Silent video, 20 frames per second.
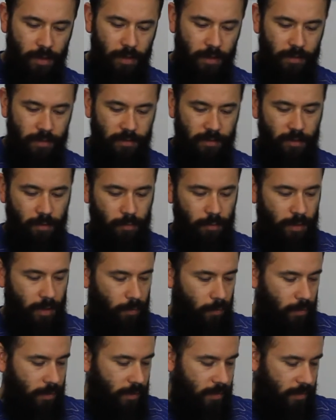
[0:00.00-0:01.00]
So what I
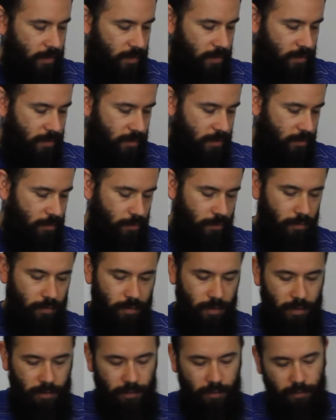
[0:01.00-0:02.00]
want to
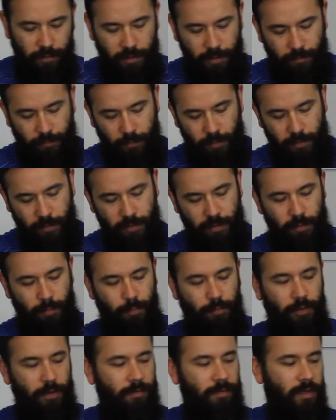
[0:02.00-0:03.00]
do a little different than the
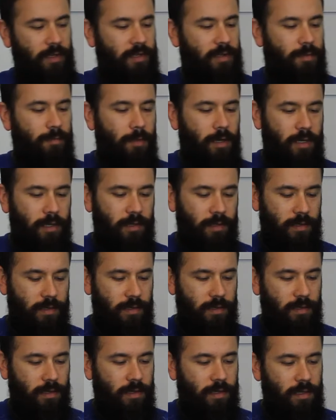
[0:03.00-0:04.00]
previous
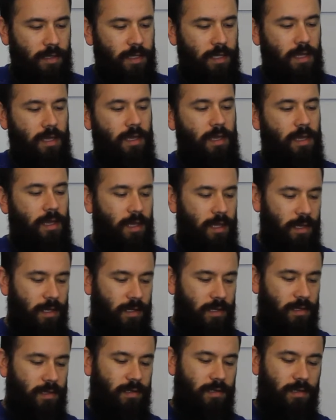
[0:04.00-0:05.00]
months
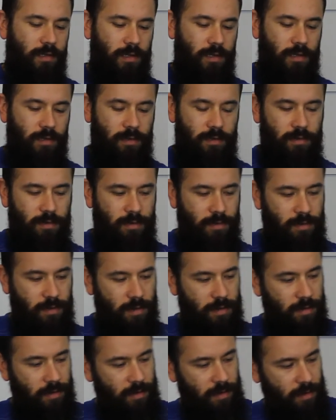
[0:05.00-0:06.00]
is
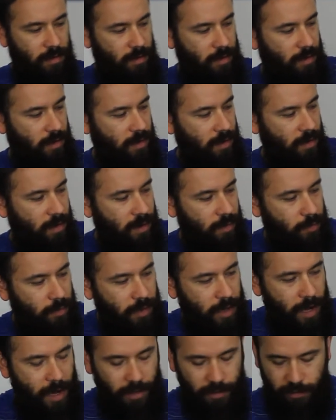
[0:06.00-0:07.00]
I would
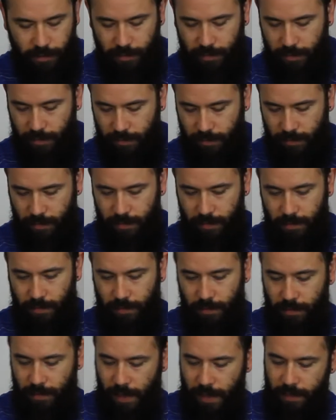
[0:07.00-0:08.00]
actually
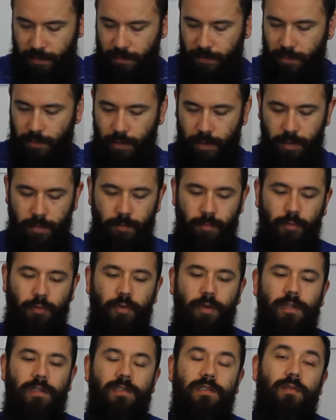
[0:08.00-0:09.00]
like to go ahead and
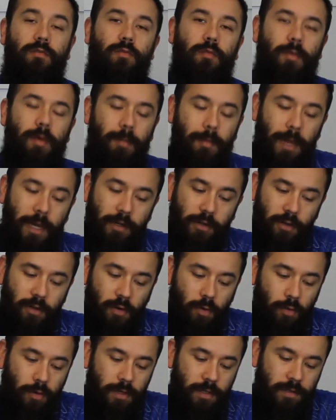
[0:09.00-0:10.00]
print some of my Maker
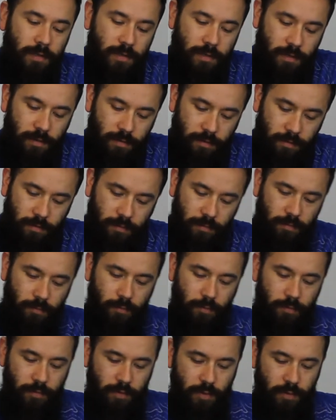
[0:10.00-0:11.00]
coins
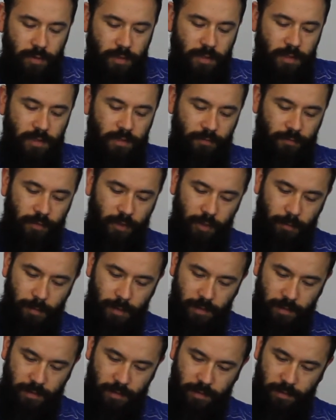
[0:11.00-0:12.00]
using these
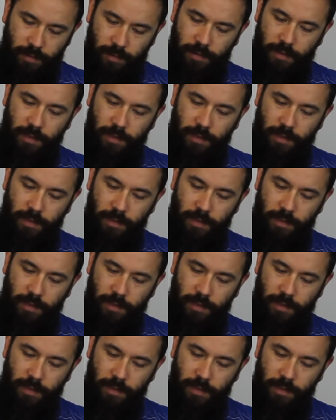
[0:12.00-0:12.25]
filaments.